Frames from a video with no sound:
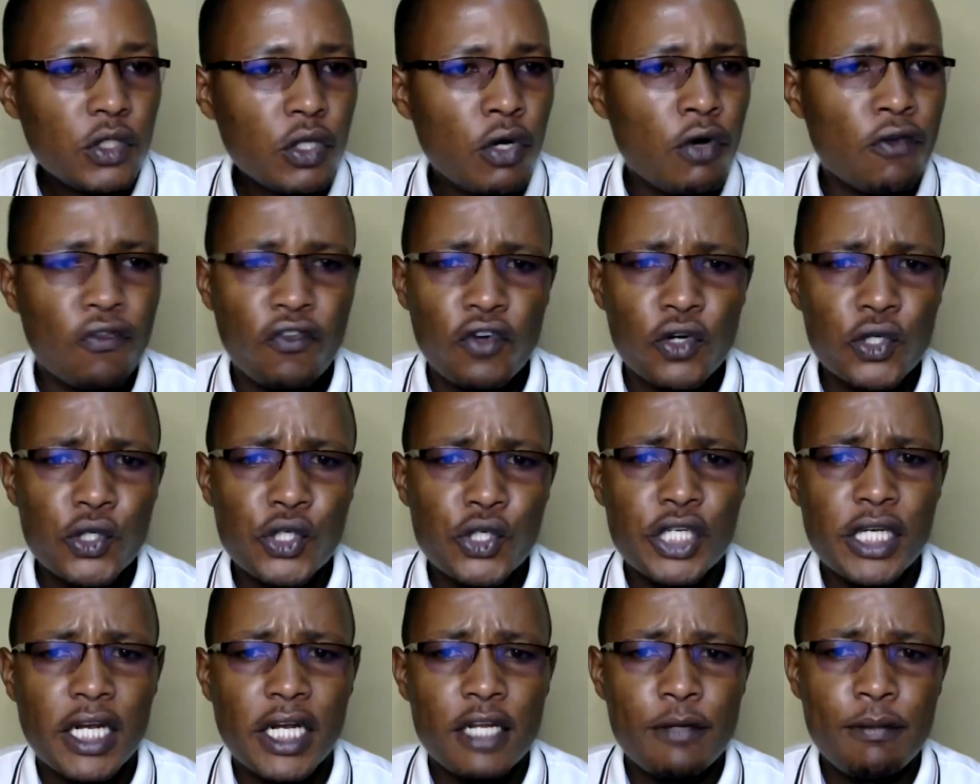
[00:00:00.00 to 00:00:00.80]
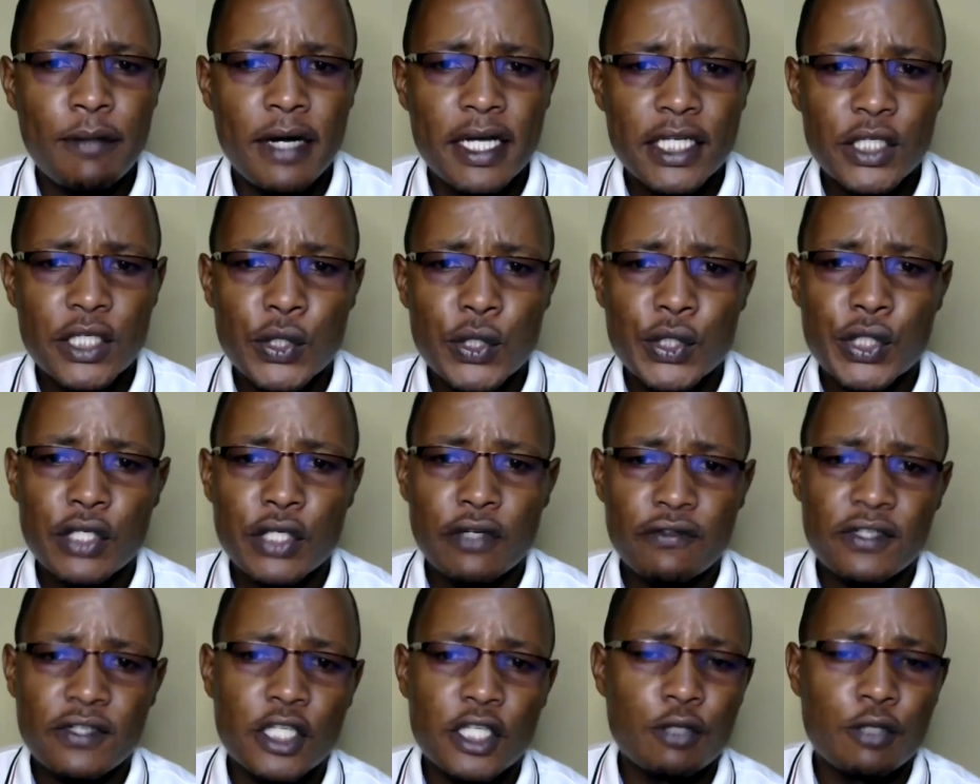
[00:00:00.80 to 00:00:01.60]
of course, we shall immerse
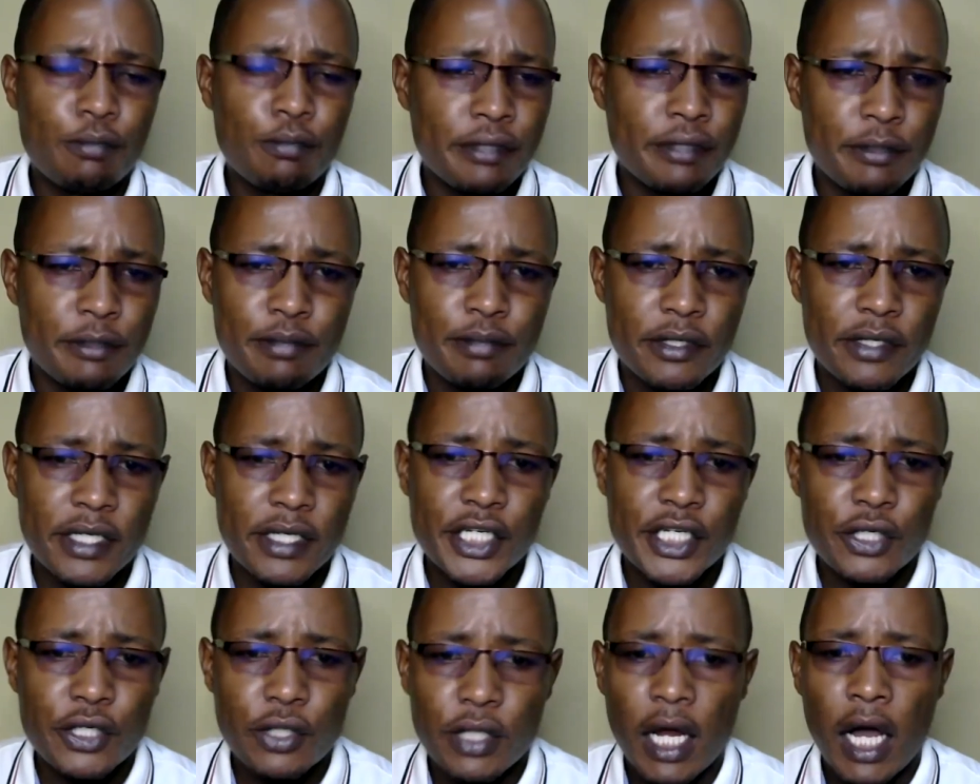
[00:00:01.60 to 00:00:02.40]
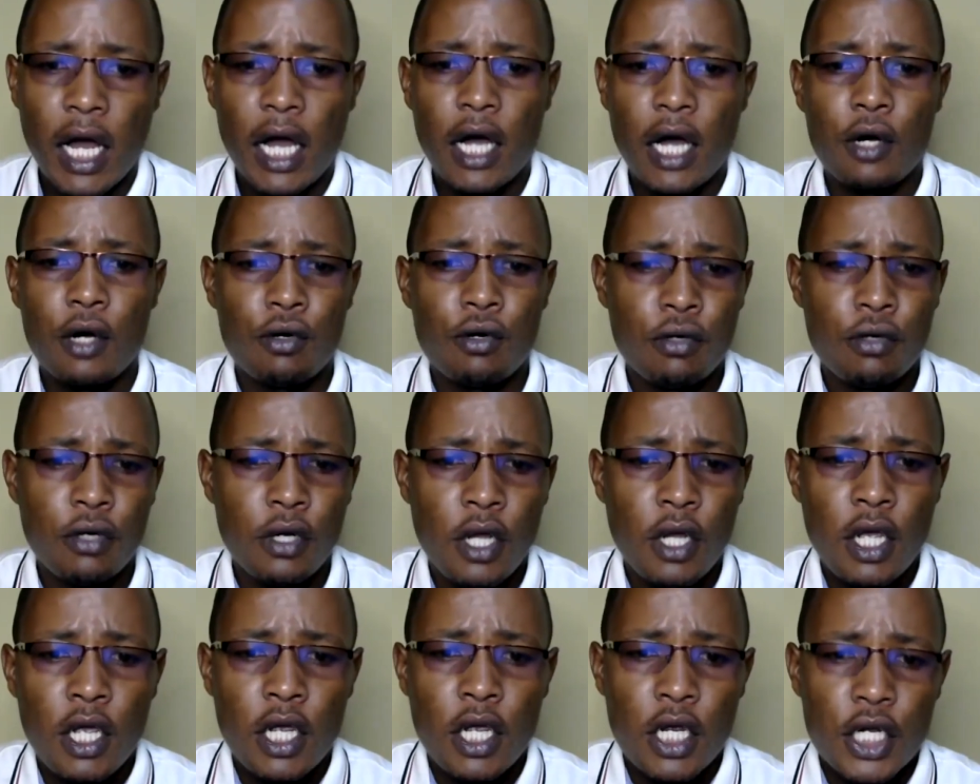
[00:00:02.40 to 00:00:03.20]
ourselves into preparation. How
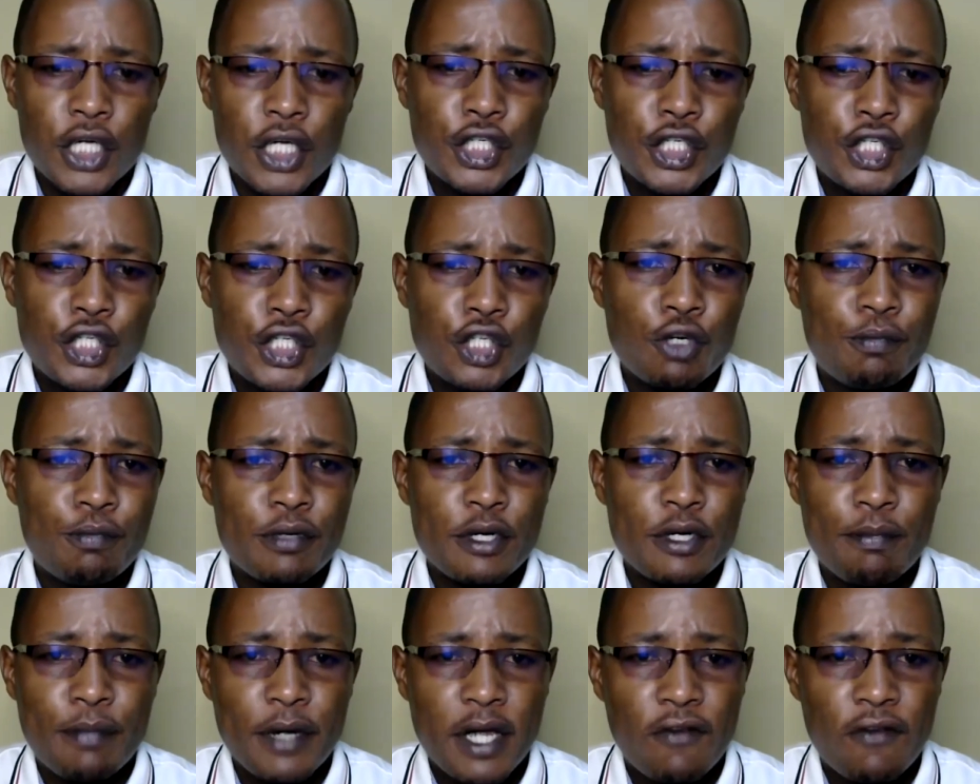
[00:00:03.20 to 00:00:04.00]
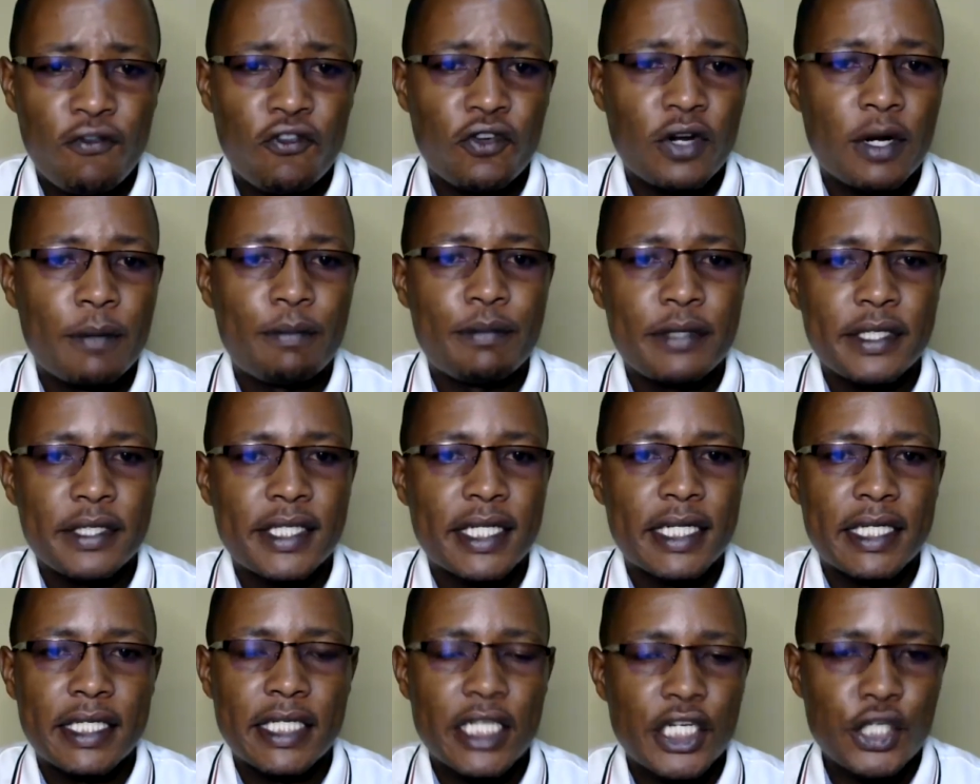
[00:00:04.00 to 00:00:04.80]
do you prepare for a
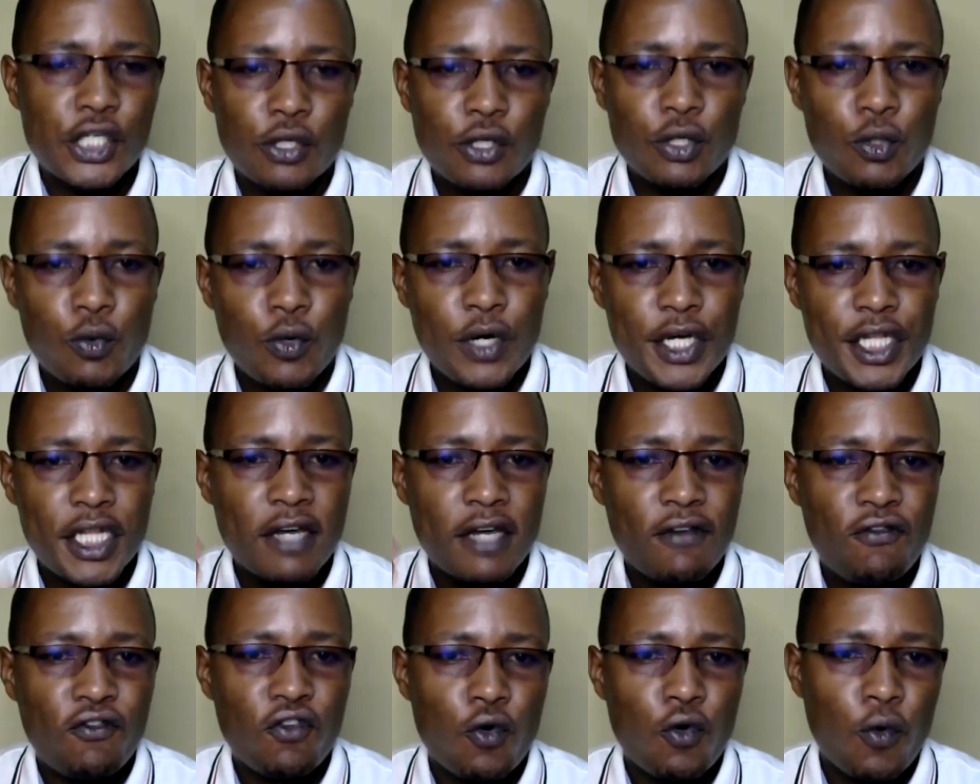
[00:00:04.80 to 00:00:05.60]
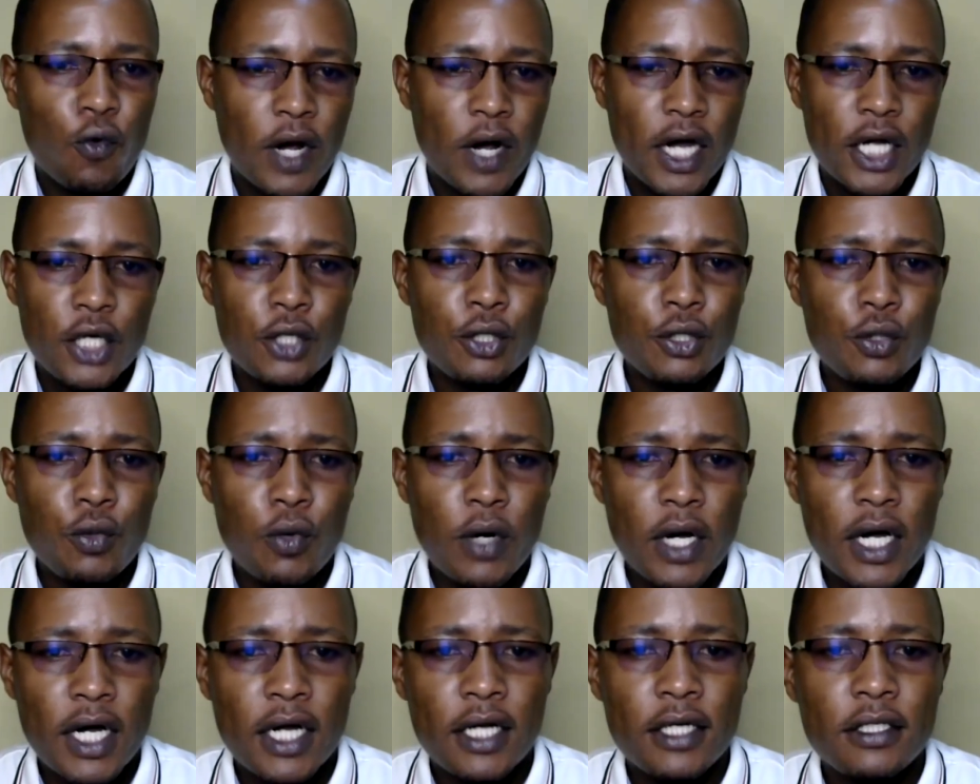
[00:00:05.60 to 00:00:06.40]
presentation, whether for
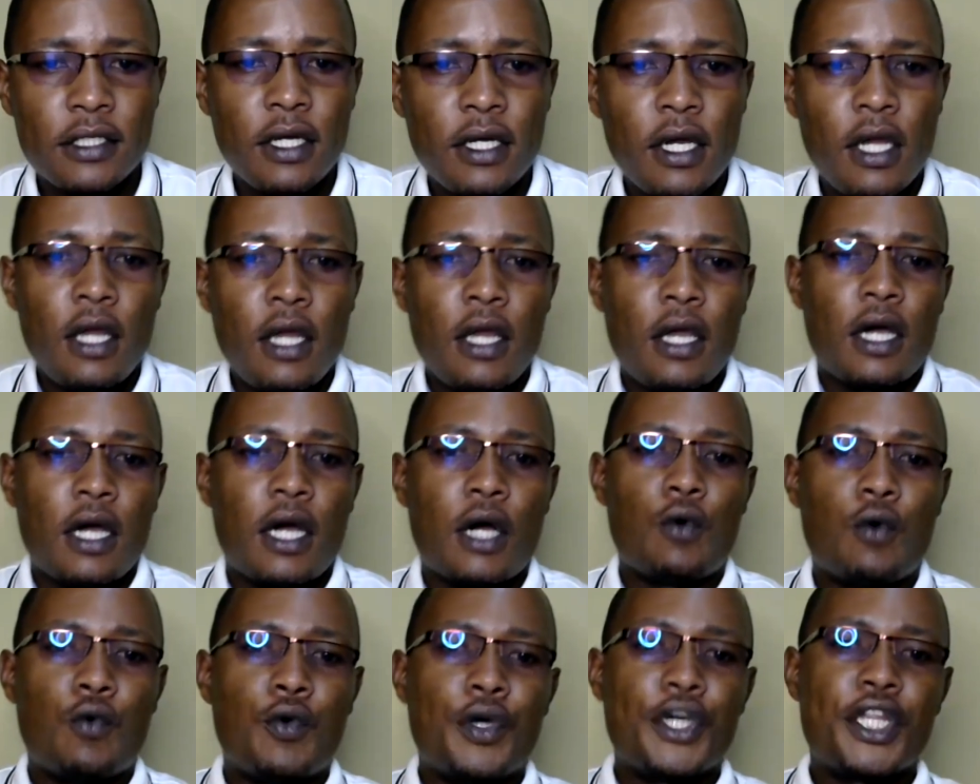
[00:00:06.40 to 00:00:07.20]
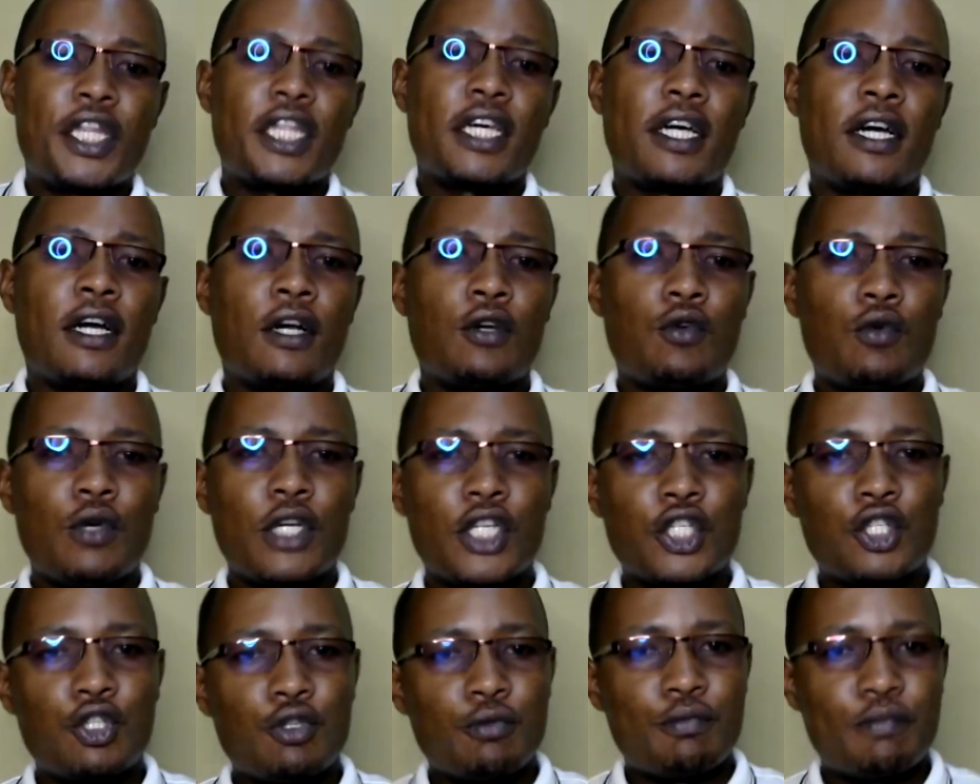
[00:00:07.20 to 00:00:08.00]
one-on-one, whether
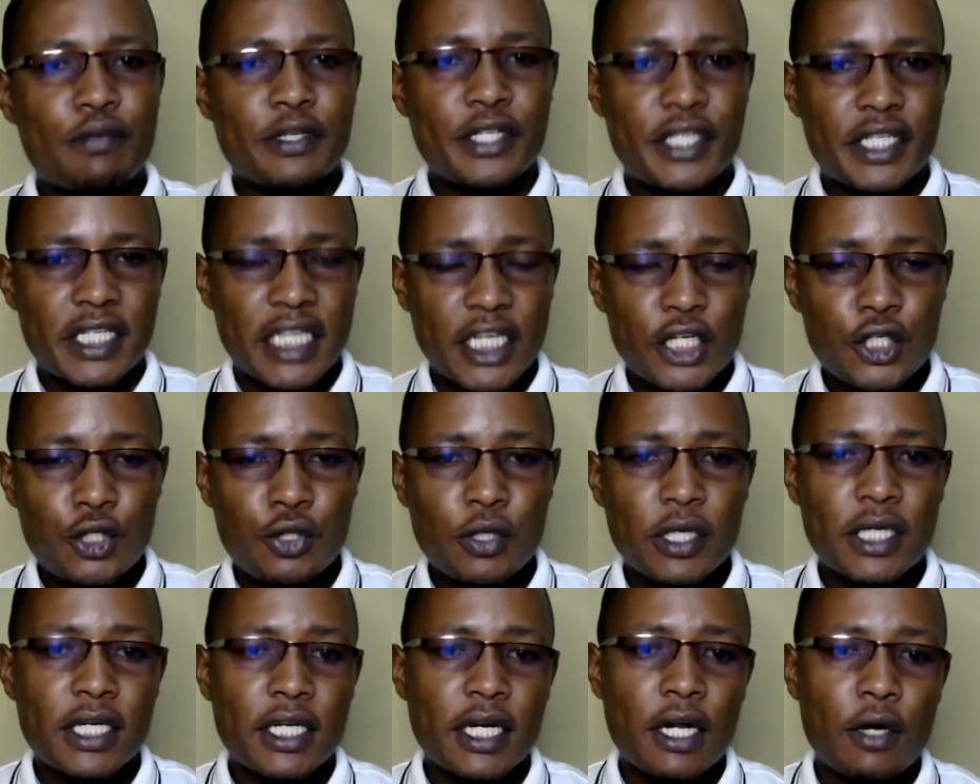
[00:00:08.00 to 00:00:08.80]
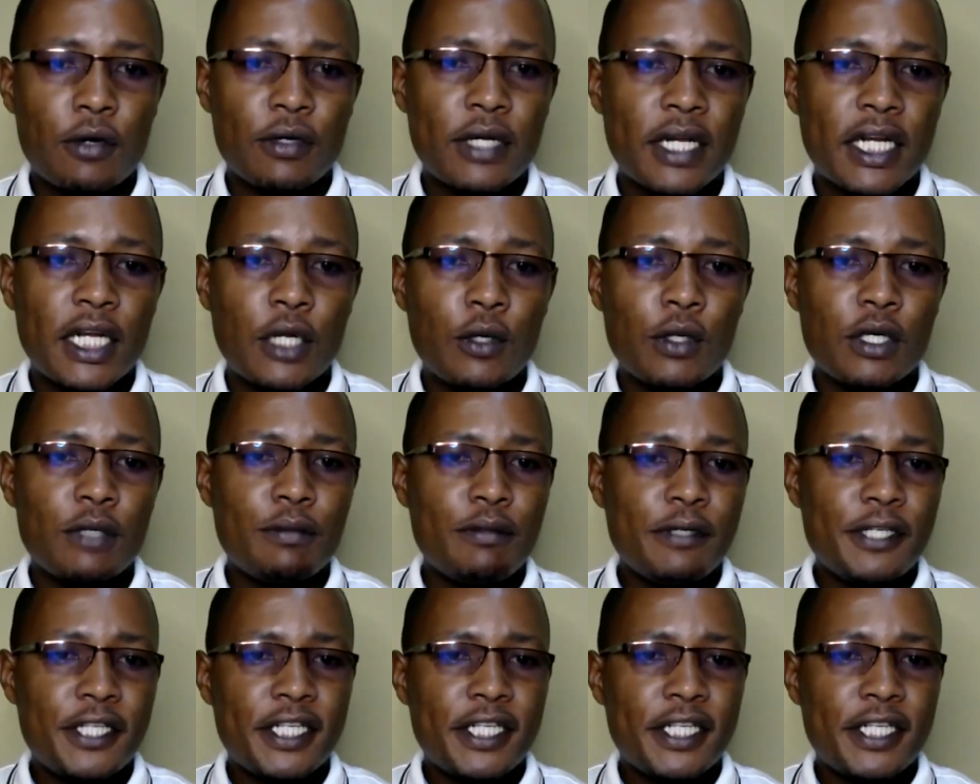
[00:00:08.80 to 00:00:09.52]
going to present to a crowd? And I will be